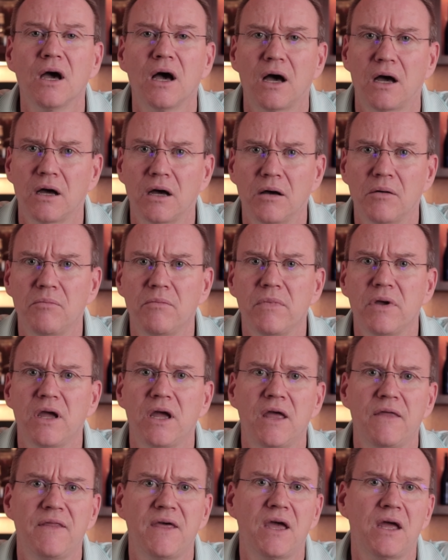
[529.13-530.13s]
Um,
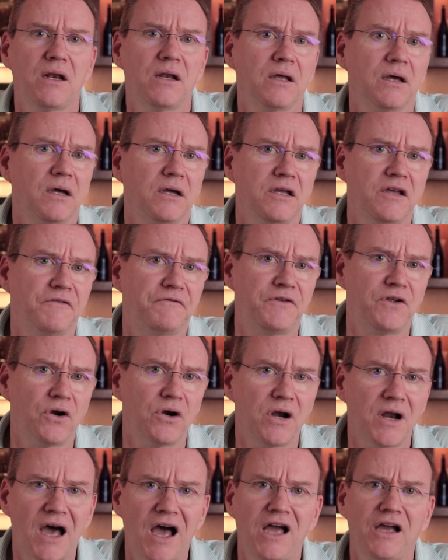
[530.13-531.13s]
and then if
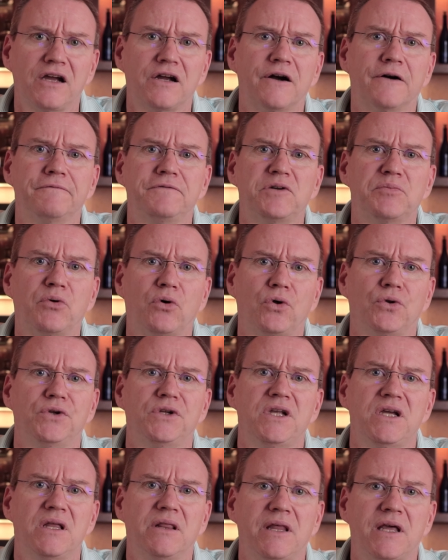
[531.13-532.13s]
you're not comfortable
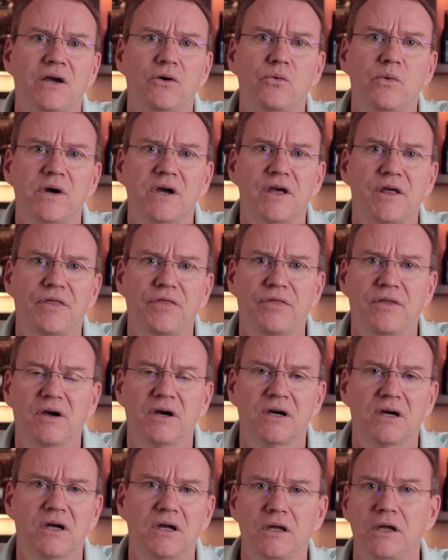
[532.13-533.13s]
dealing with,
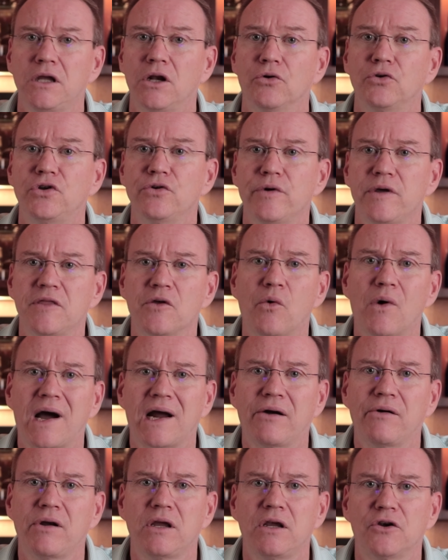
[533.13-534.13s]
uh, you know, doing the
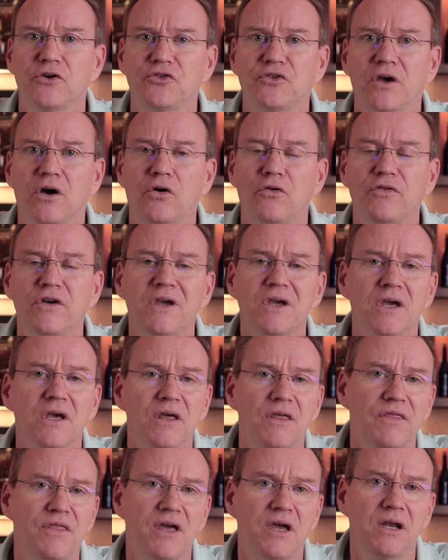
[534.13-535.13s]
wiring yourself,
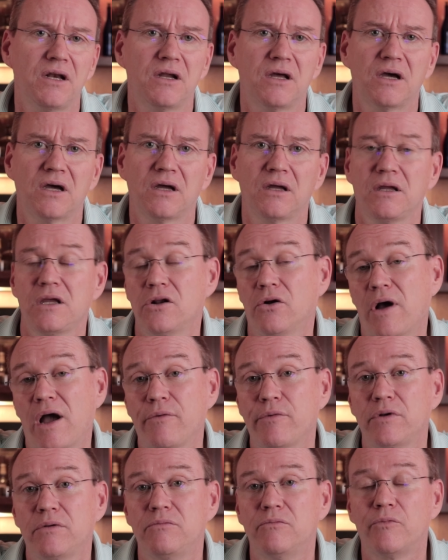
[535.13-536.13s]
then, uh, you know, I
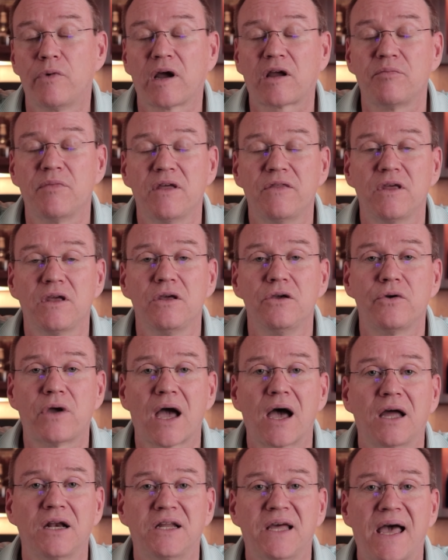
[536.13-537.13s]
would recommend that you
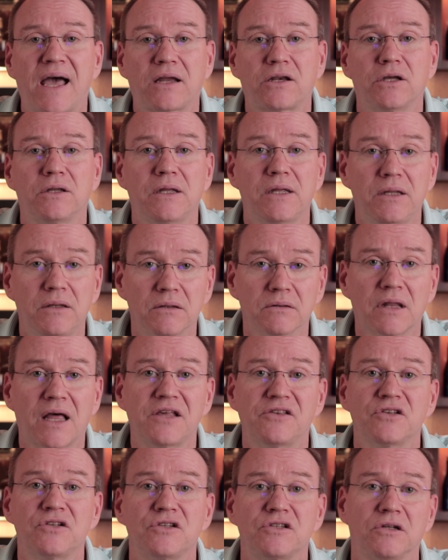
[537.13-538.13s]
contact a
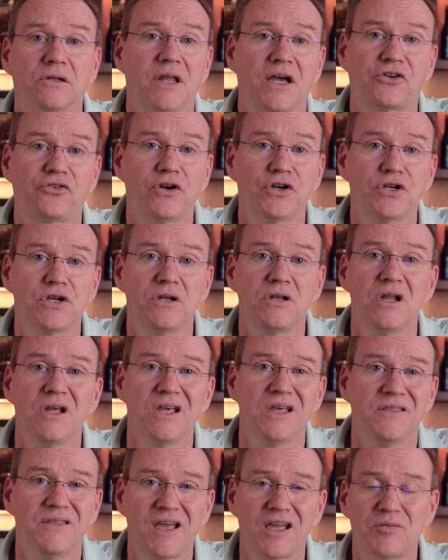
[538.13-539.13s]
licensed electrician.
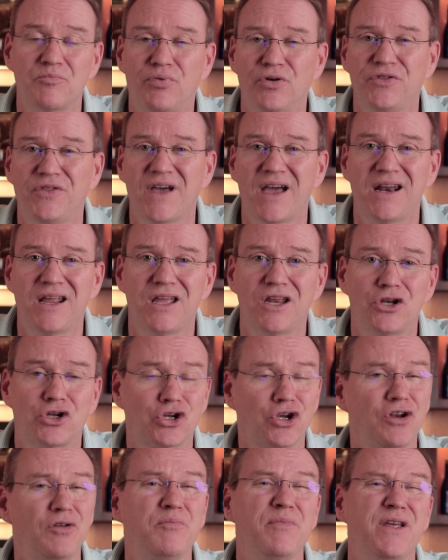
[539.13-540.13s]
They can put that in.
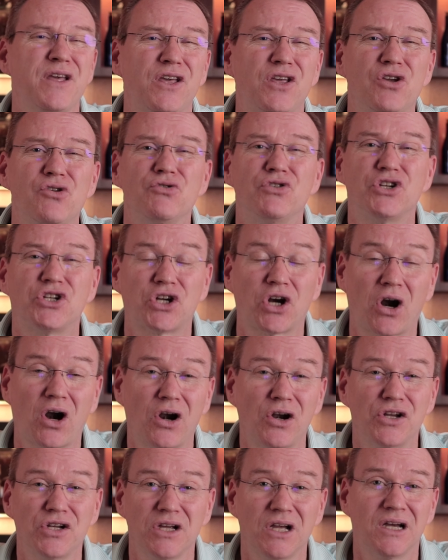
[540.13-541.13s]
Shouldn't be a huge
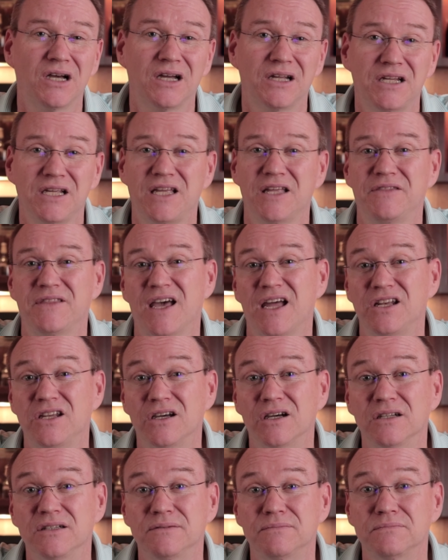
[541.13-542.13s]
charge uh, to get that
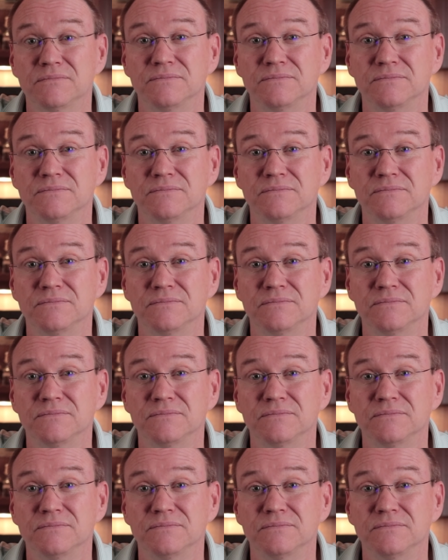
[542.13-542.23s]
done.